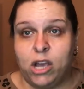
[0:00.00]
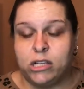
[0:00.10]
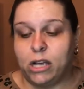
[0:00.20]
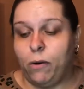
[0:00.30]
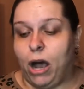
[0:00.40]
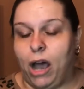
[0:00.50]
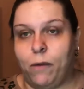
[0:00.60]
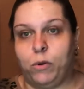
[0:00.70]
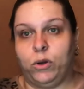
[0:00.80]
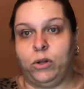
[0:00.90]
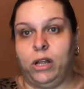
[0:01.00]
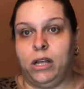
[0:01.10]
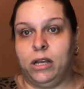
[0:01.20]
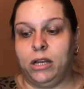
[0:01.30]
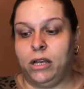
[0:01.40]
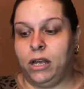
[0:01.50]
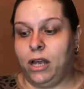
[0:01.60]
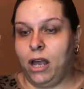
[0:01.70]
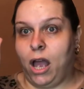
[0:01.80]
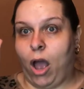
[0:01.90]
So I will
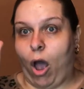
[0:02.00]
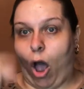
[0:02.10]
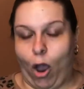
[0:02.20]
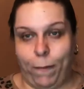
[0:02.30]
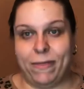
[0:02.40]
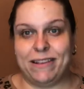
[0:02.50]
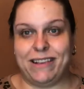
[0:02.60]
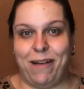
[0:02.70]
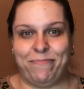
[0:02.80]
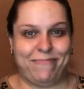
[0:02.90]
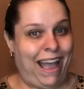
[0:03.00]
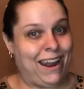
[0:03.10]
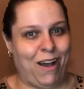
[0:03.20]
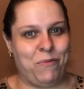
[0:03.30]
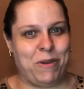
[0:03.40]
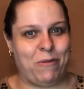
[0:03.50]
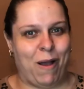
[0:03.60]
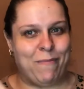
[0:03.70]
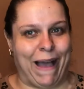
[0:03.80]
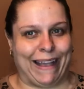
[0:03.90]
open this up and I'll be
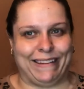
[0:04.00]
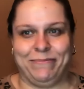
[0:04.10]
right back.